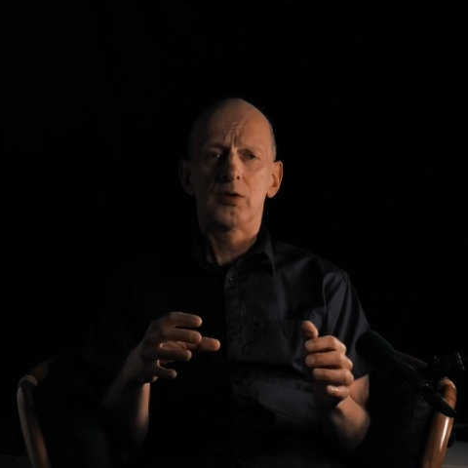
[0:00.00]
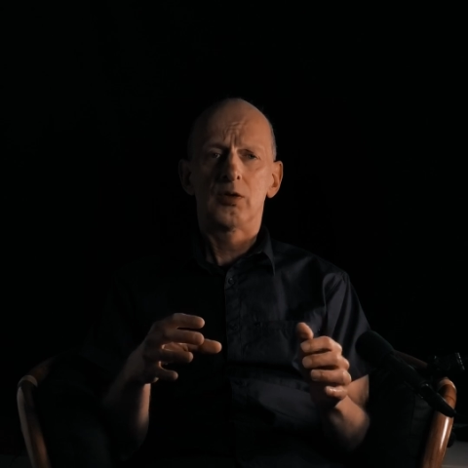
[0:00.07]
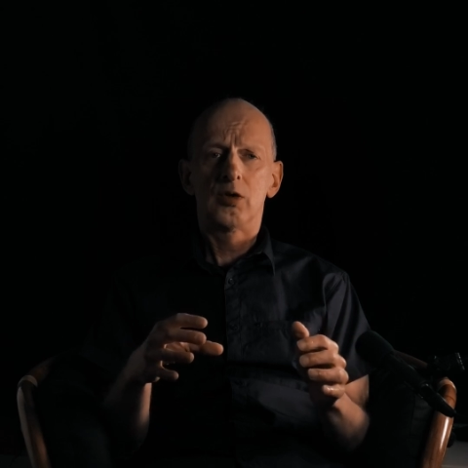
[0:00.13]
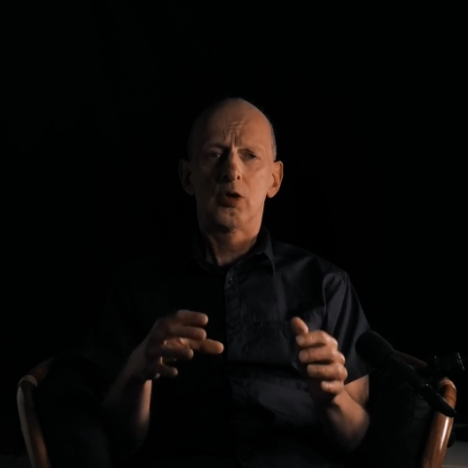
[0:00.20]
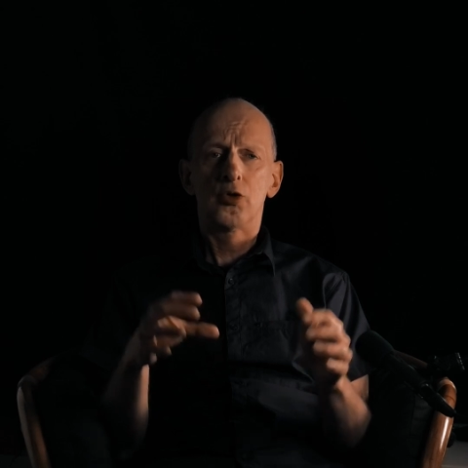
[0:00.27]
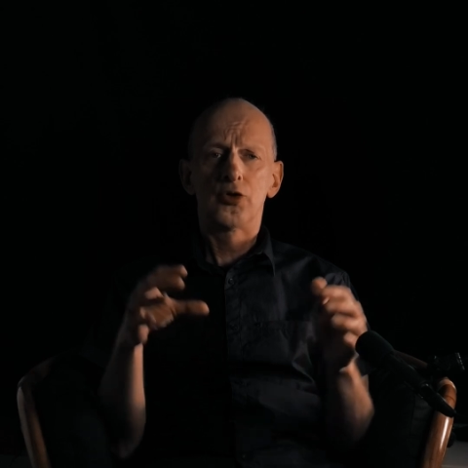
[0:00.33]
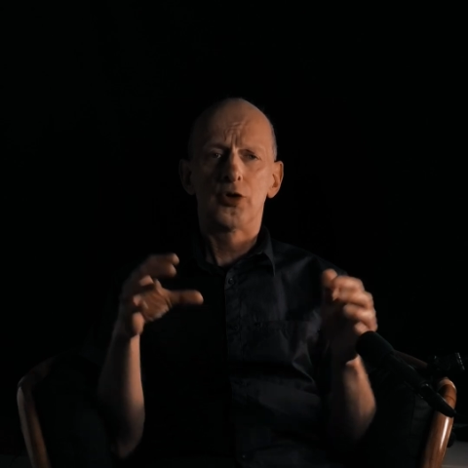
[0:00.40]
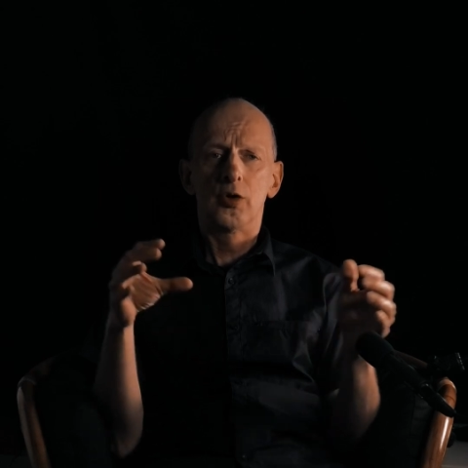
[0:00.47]

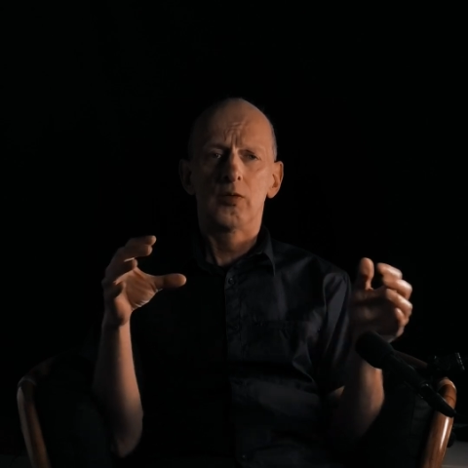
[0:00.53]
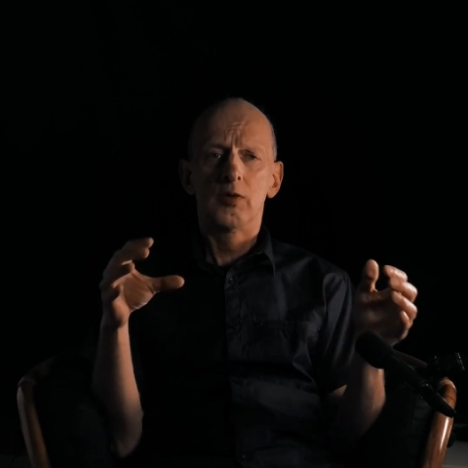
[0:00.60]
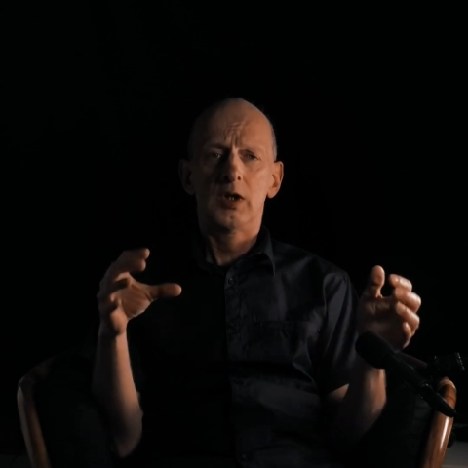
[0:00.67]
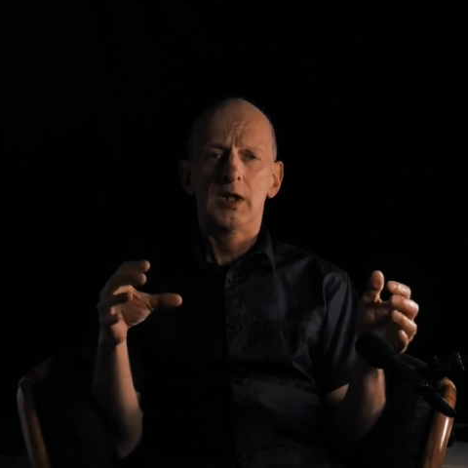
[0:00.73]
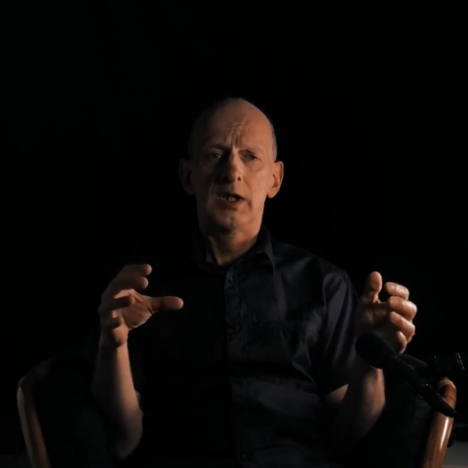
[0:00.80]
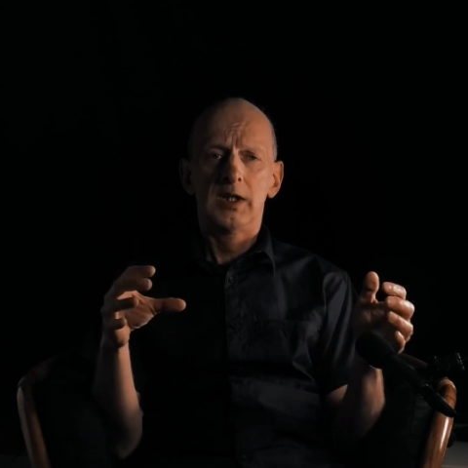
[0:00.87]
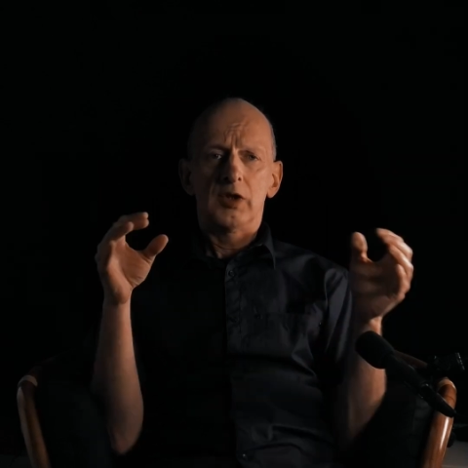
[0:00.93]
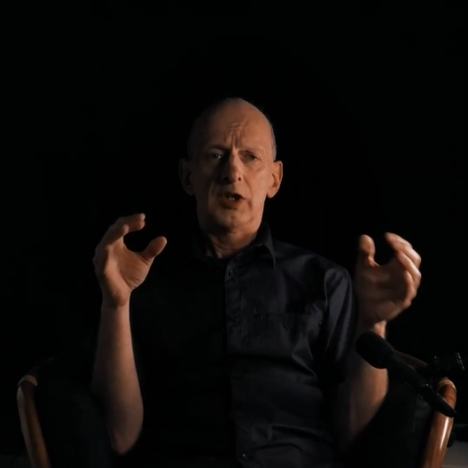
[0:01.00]
also
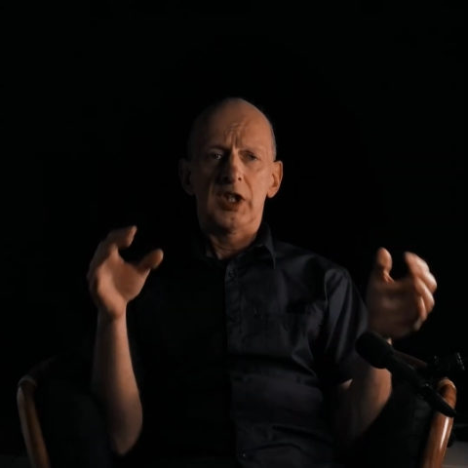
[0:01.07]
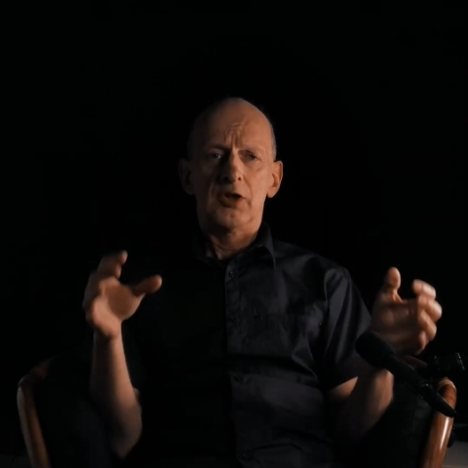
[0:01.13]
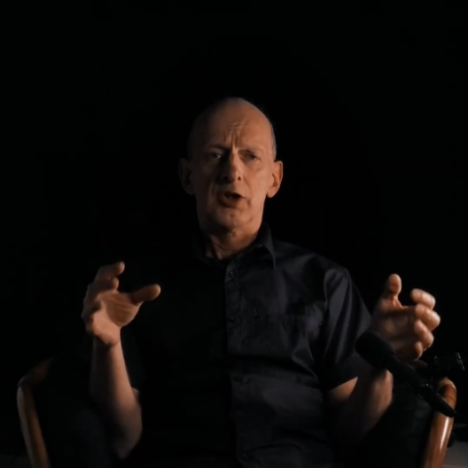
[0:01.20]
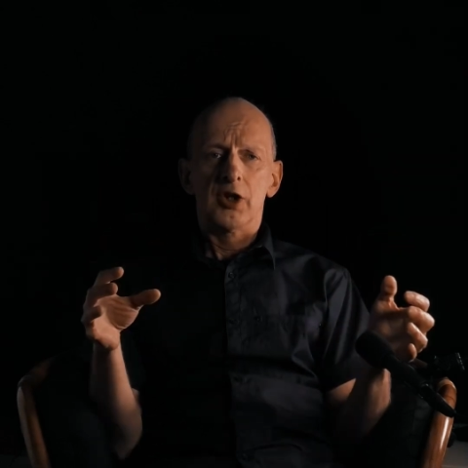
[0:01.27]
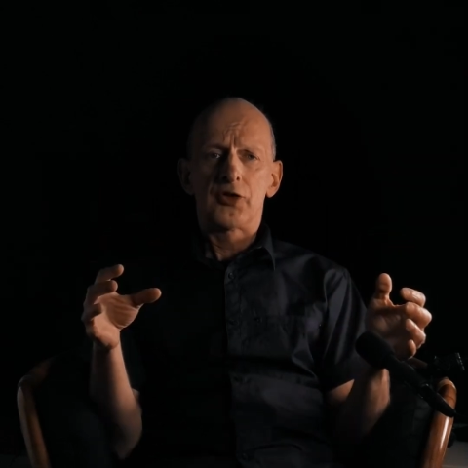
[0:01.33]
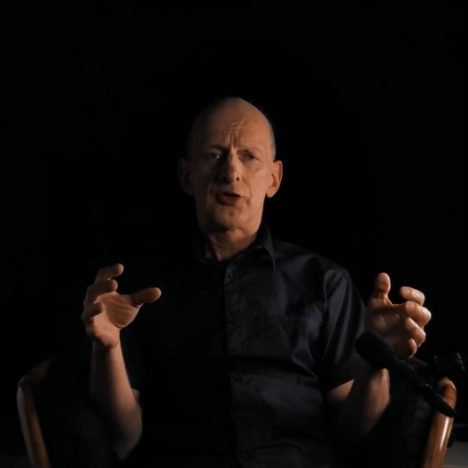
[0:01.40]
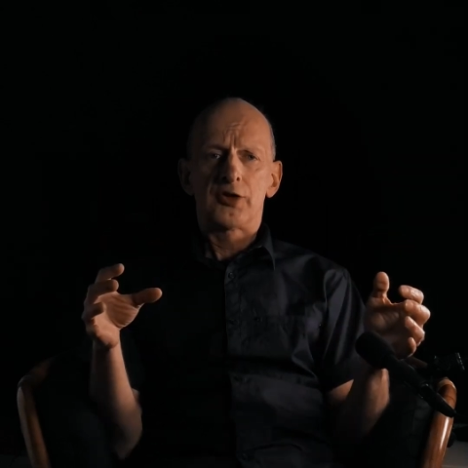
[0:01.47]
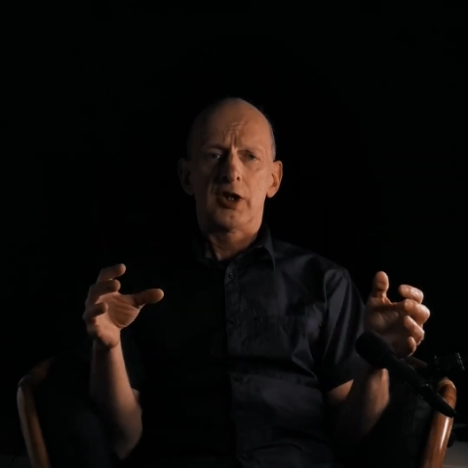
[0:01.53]

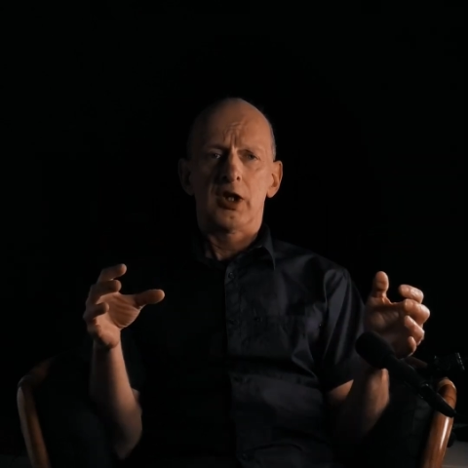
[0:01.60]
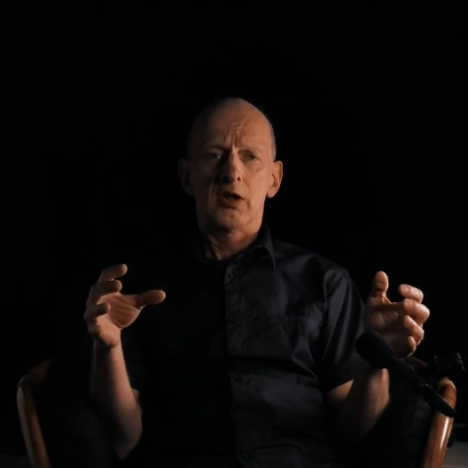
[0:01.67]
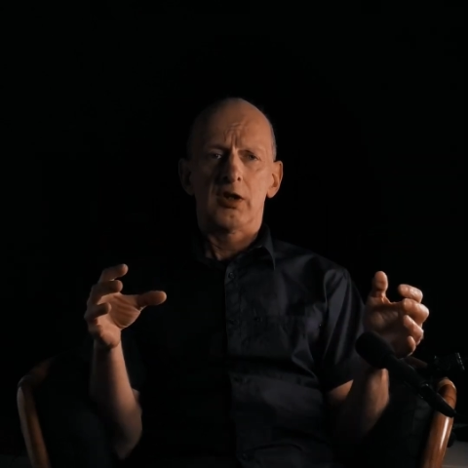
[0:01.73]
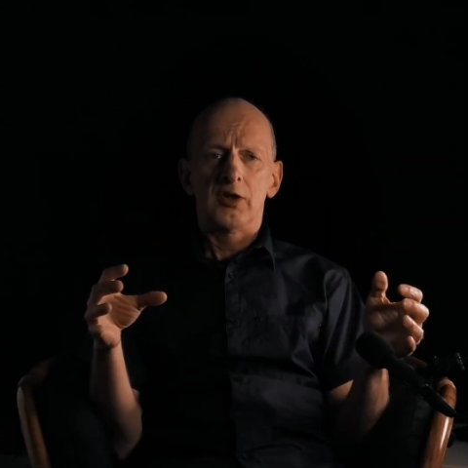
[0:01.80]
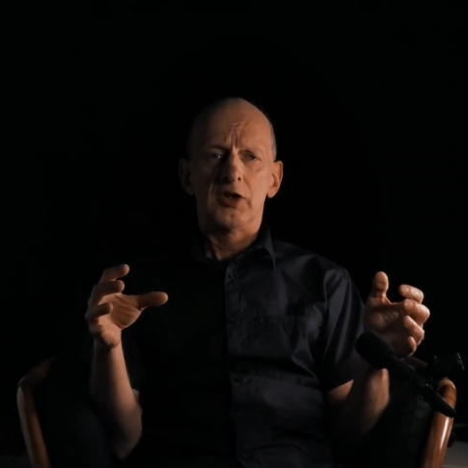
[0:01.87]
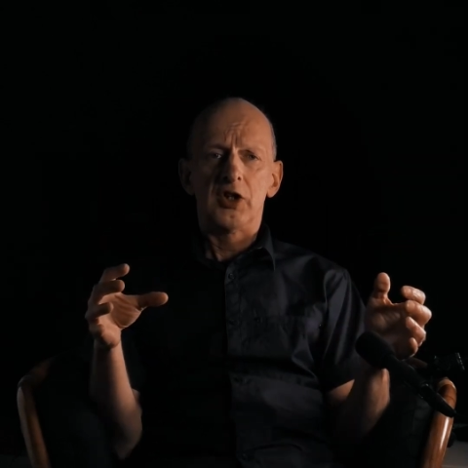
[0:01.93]
industrial